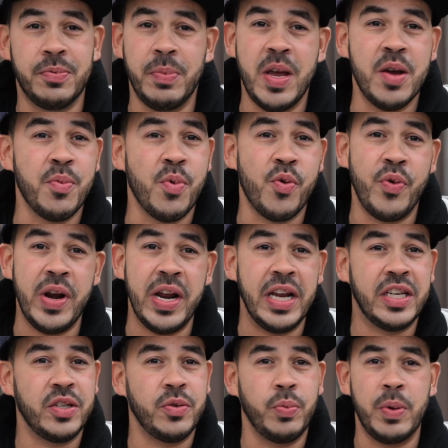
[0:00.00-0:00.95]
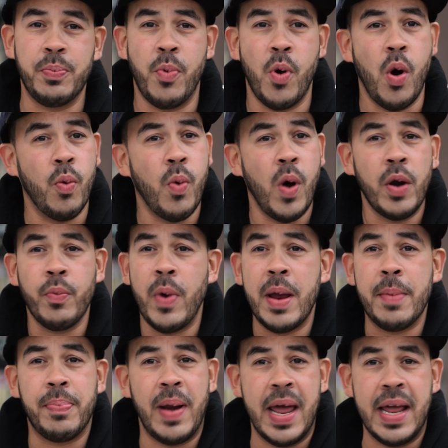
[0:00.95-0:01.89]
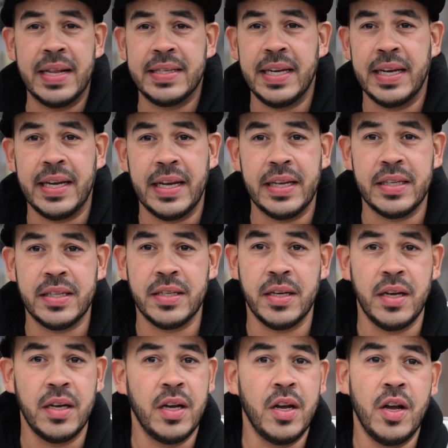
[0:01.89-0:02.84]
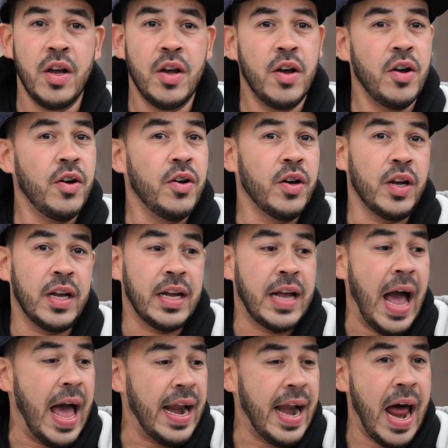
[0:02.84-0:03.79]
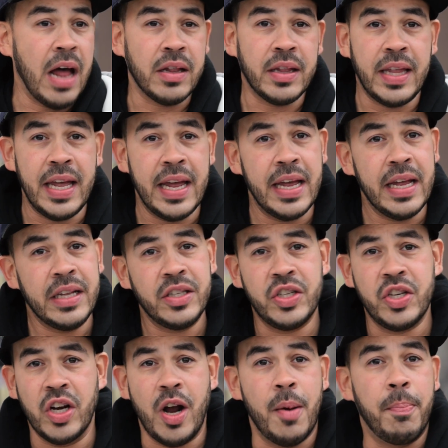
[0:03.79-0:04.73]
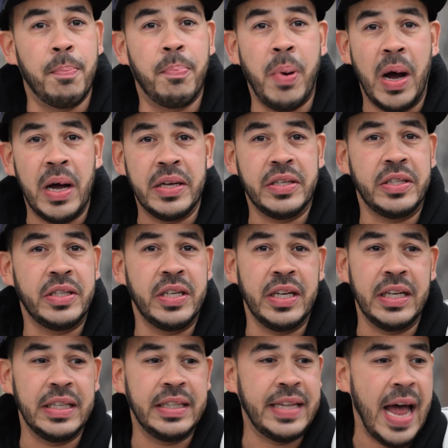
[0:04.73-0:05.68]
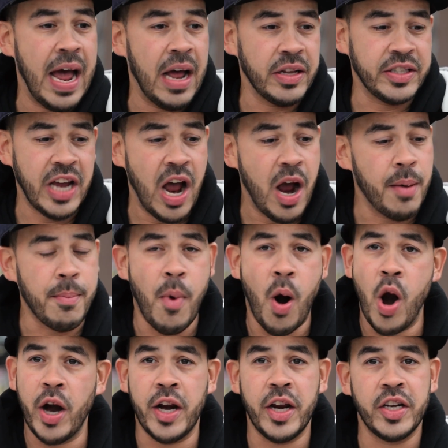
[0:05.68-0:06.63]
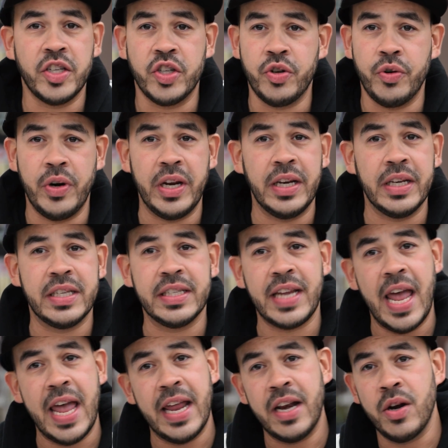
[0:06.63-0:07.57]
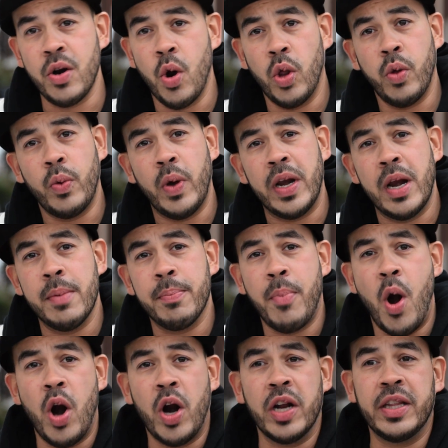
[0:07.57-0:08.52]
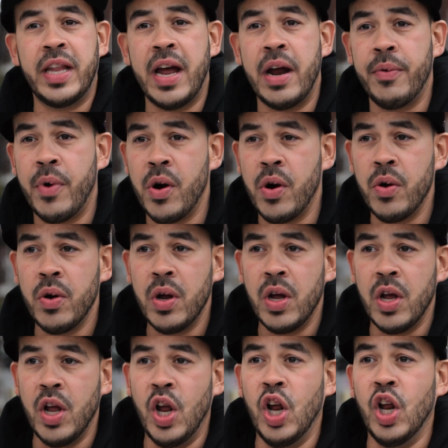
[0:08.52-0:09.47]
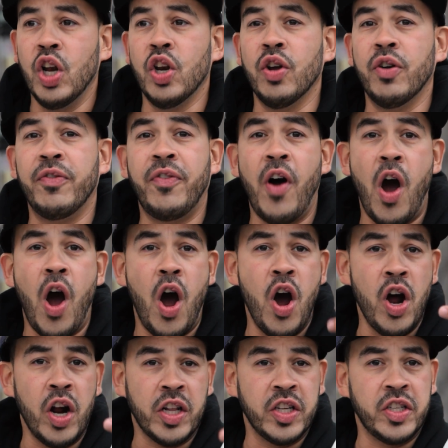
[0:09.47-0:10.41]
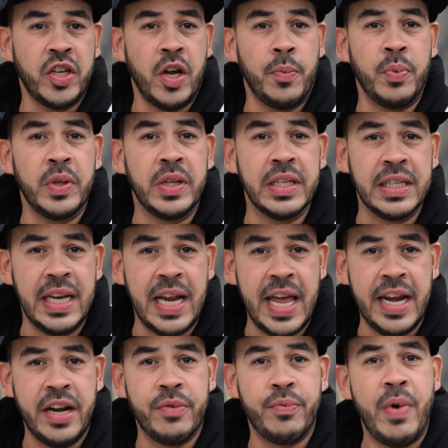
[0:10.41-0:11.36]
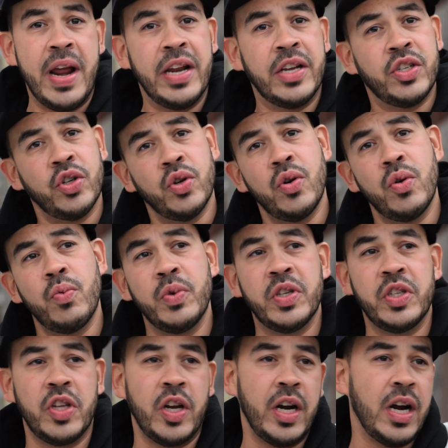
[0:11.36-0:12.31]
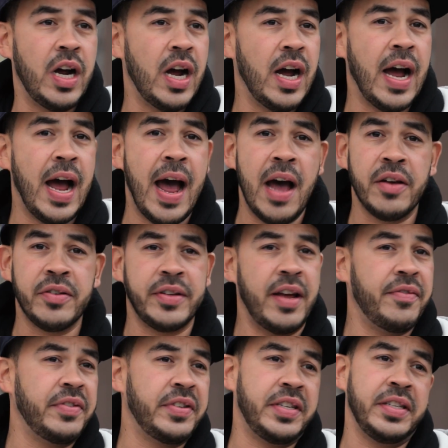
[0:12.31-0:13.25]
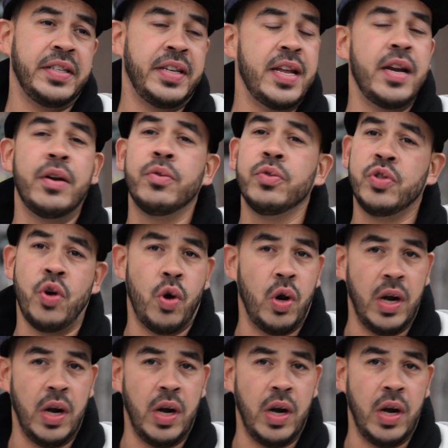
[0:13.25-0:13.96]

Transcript: Me and Maurice, we bought one-way plane tickets. Got out there, took a bus to downtown Market Street, skated all the way to Embarcadero. LeVar hooked us up with this lady, Rachel. We stood in her house. Ever since then, it was all